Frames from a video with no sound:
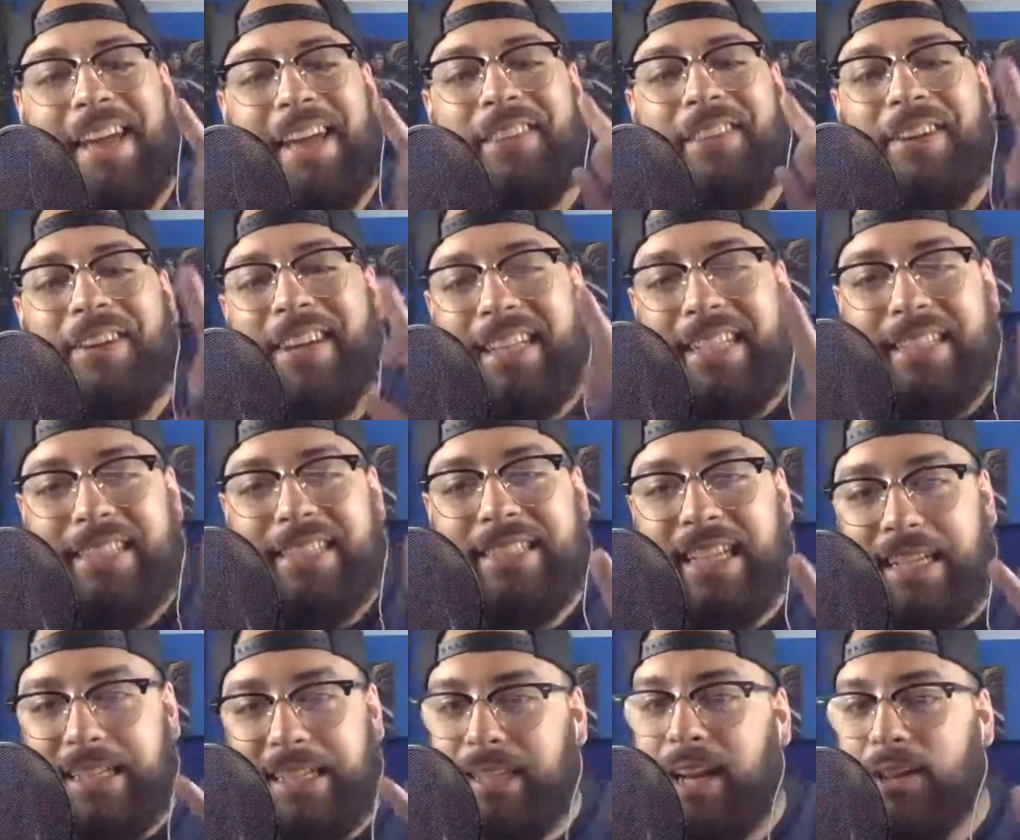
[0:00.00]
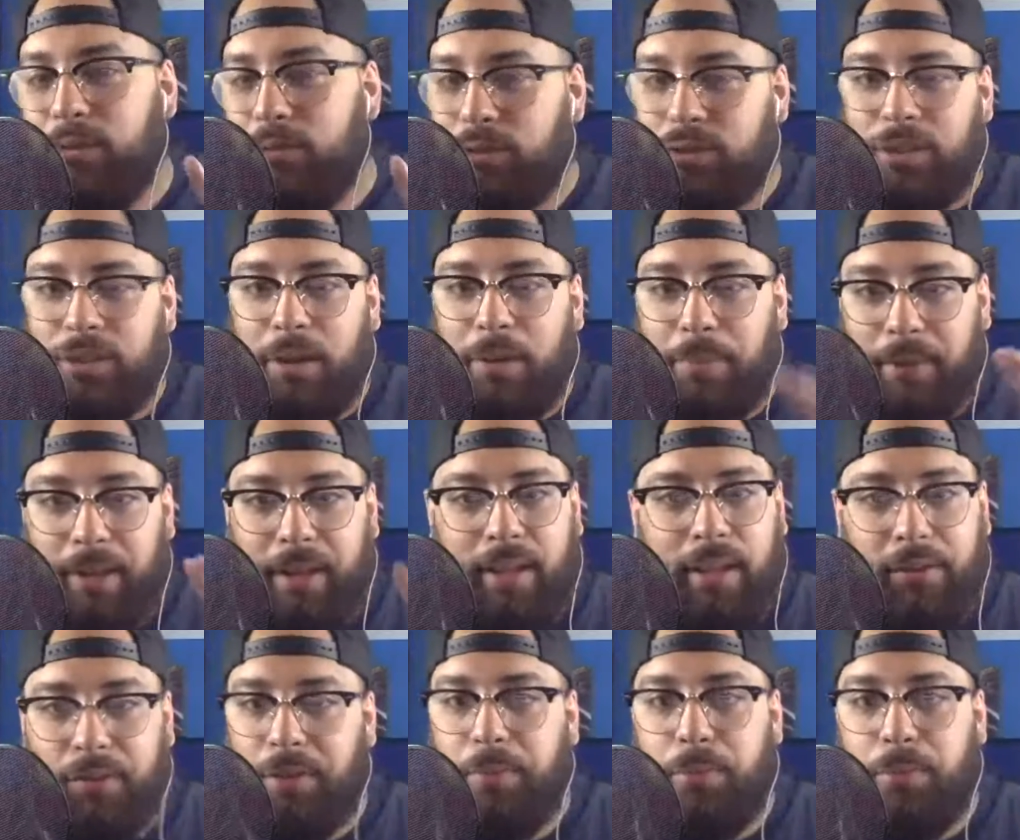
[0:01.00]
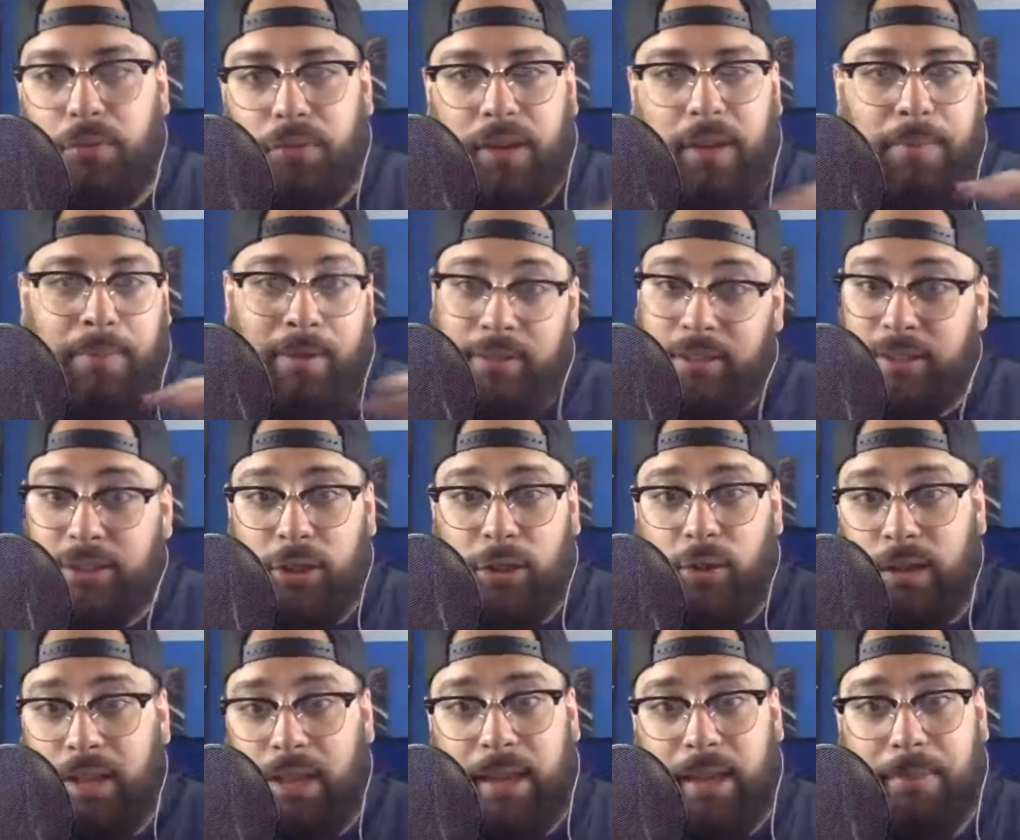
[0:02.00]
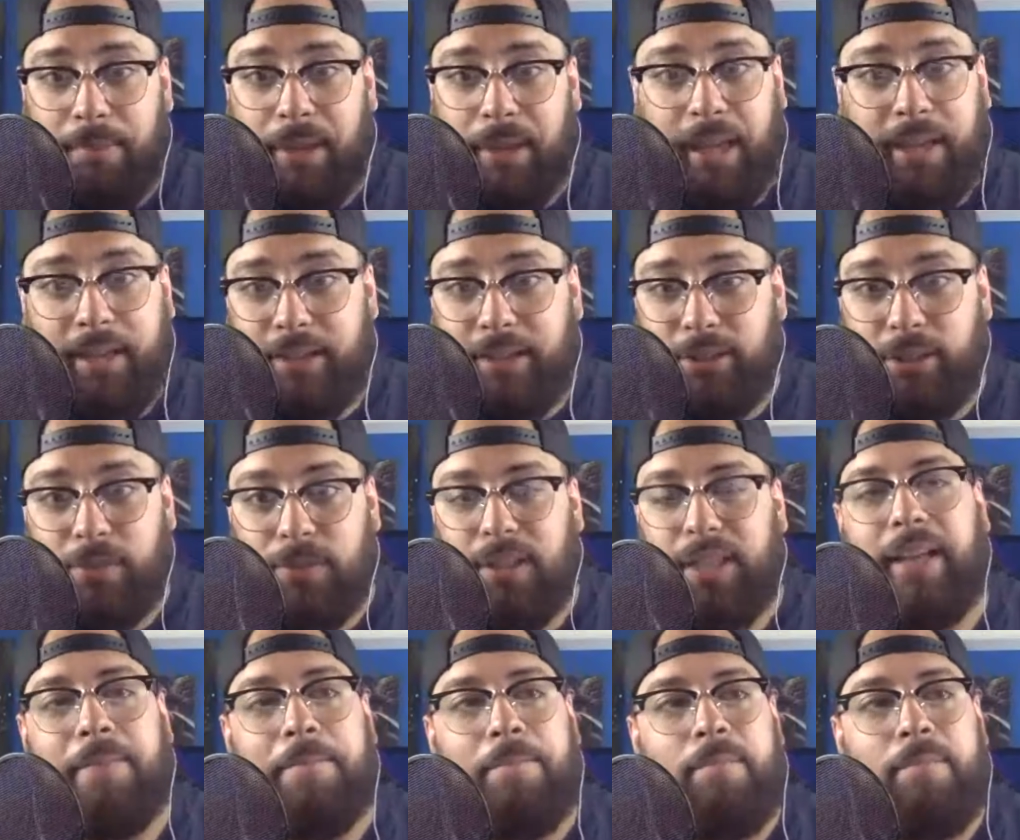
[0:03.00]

there is a Donald Trump Hillary movie about this whole campaign and this whole thing,